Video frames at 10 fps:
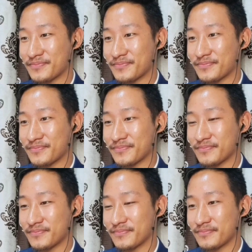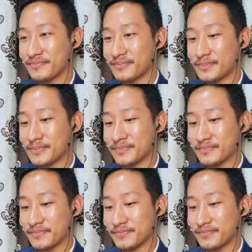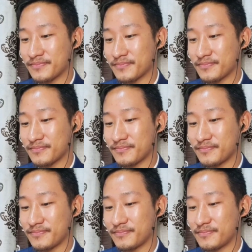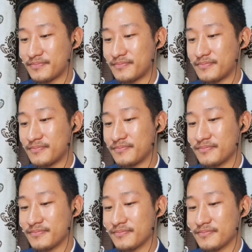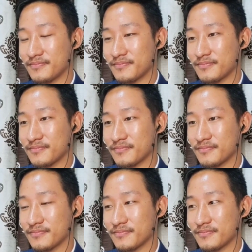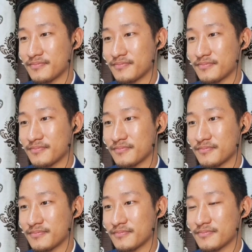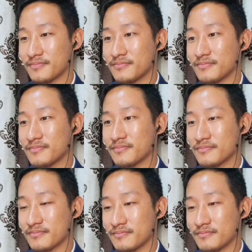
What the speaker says: No words are spoken by the person on screen.